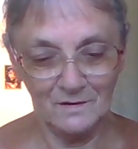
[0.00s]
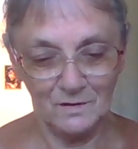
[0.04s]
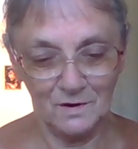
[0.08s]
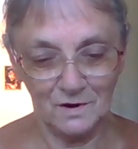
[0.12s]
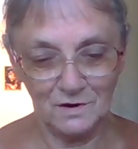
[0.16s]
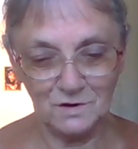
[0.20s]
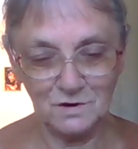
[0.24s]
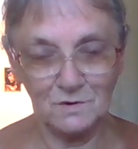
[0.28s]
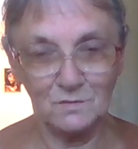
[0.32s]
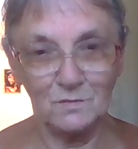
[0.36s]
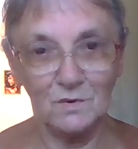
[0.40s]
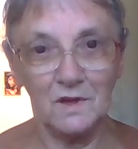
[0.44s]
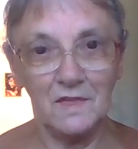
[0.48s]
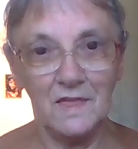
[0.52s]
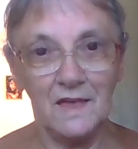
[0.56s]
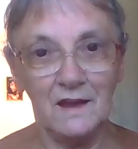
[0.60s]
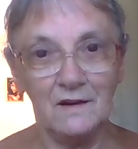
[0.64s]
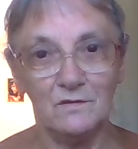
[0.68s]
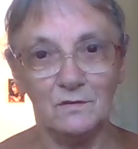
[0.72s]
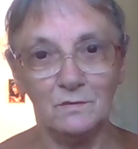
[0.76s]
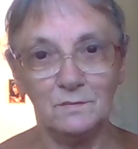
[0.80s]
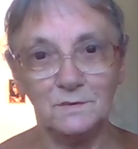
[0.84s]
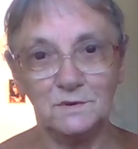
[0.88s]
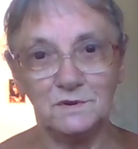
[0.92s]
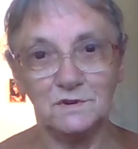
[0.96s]
watching what
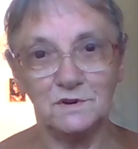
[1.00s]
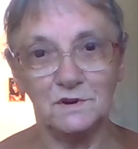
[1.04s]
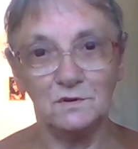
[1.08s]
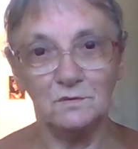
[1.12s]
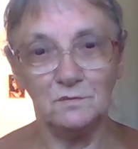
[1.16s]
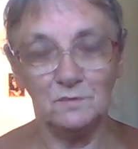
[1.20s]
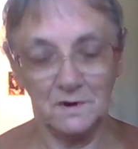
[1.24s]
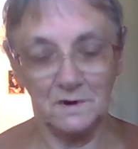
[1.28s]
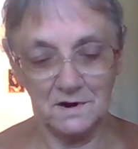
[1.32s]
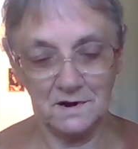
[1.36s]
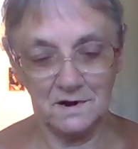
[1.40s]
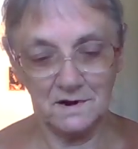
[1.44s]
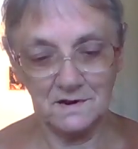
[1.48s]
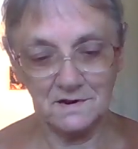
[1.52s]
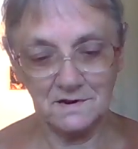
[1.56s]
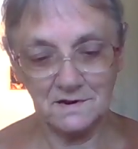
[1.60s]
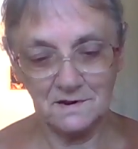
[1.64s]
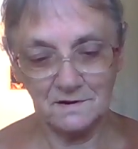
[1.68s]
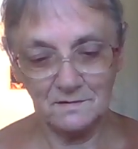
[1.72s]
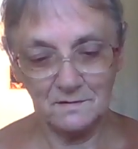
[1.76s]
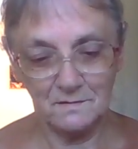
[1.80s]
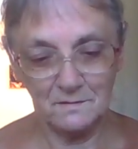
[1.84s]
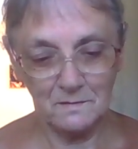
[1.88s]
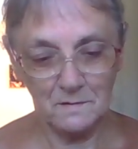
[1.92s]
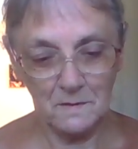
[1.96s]
they're up to, and
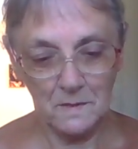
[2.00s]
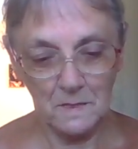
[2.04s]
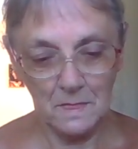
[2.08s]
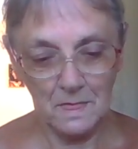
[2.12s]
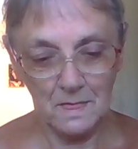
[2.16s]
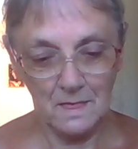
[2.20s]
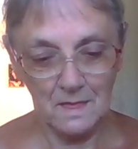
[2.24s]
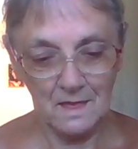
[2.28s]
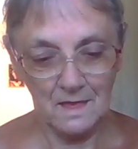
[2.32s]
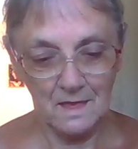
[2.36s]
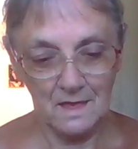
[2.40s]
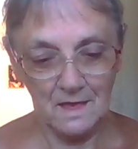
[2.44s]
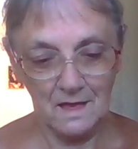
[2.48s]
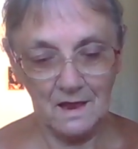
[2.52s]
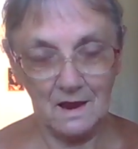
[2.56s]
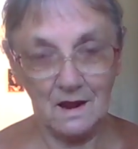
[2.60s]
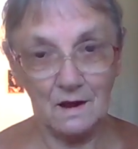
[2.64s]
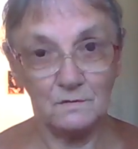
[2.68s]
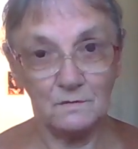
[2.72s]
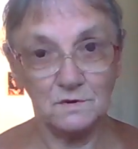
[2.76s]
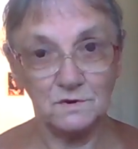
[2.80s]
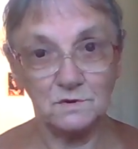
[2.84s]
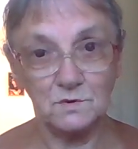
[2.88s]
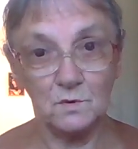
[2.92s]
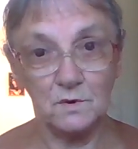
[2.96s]

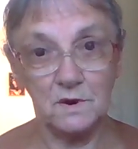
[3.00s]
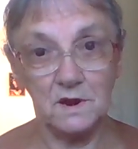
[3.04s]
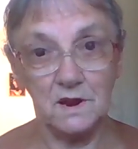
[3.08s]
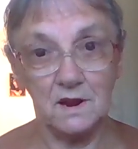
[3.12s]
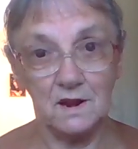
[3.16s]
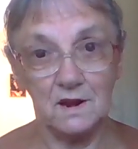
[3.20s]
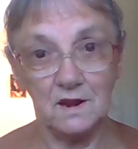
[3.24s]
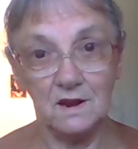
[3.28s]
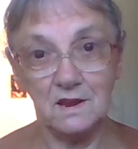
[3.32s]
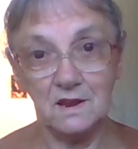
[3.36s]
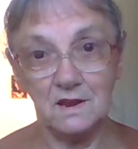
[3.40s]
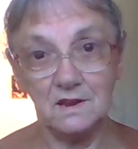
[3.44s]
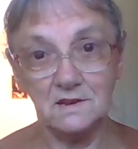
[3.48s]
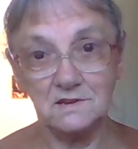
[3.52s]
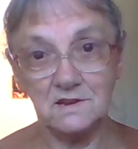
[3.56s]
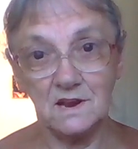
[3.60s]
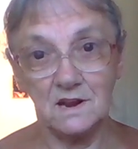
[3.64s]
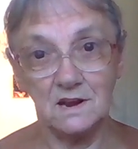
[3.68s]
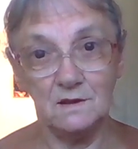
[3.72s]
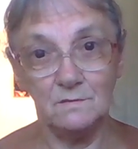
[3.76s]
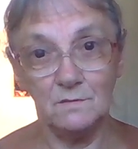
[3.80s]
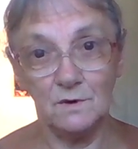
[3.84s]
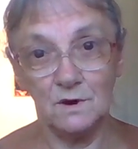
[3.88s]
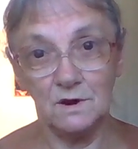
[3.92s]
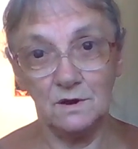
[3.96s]
I was waiting in case
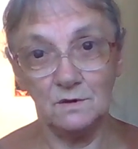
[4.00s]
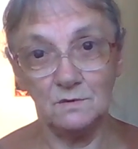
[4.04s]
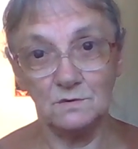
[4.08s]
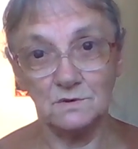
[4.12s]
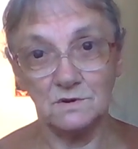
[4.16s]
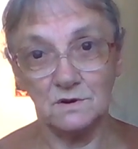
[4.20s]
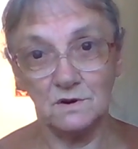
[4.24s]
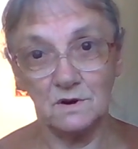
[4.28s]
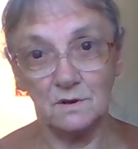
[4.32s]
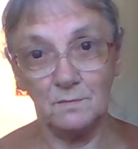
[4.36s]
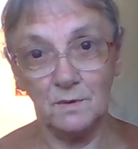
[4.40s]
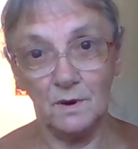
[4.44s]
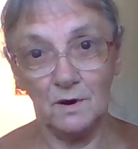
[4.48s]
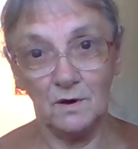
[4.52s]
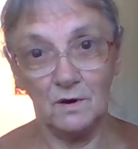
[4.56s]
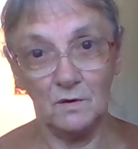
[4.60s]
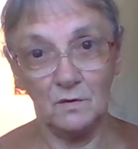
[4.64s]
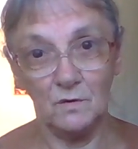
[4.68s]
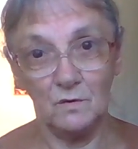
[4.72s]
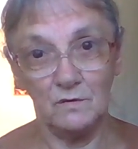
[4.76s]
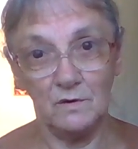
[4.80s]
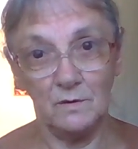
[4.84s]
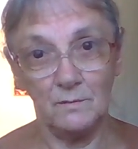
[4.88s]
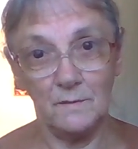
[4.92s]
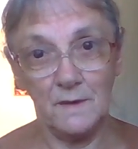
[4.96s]
anybody was going to
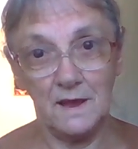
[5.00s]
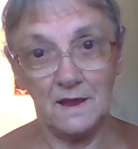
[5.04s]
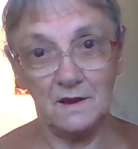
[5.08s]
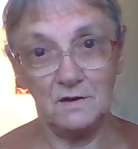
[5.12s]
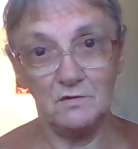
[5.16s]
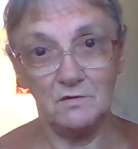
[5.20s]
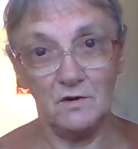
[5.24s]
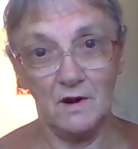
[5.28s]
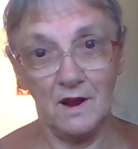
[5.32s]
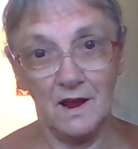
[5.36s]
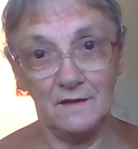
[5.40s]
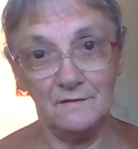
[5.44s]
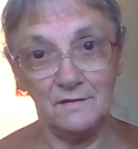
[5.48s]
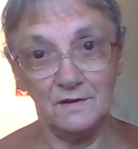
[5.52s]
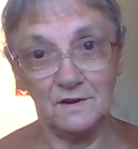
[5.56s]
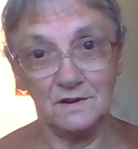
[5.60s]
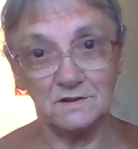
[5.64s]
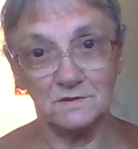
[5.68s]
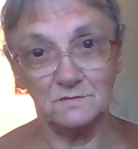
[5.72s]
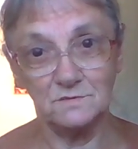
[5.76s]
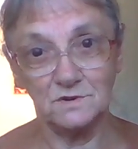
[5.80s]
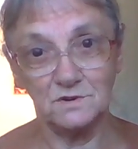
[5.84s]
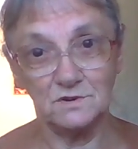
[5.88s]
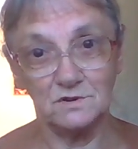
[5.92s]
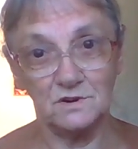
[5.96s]
park over my drive,
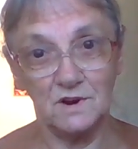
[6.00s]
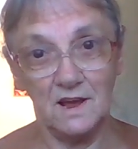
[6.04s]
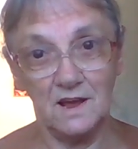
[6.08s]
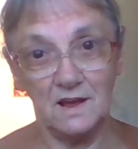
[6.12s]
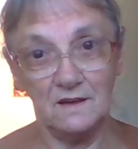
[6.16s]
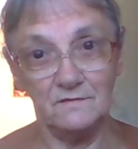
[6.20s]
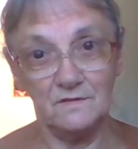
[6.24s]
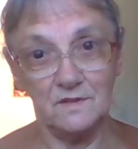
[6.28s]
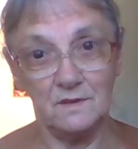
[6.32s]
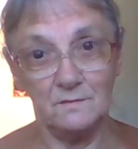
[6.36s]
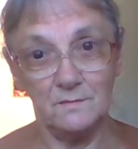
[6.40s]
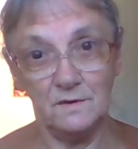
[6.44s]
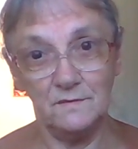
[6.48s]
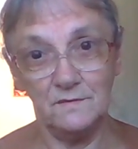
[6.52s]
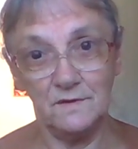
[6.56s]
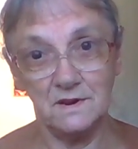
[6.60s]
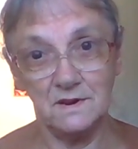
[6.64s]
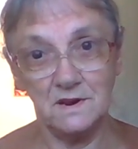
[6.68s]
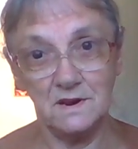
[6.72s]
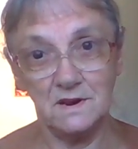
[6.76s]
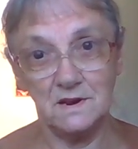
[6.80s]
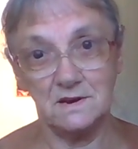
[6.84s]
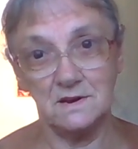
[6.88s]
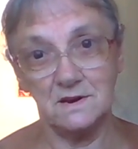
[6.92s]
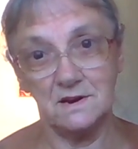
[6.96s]
because I was going to have them if they
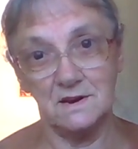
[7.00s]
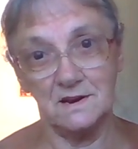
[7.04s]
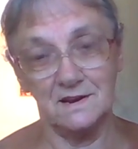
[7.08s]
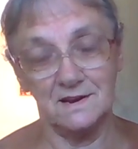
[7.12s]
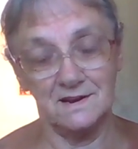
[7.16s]
did.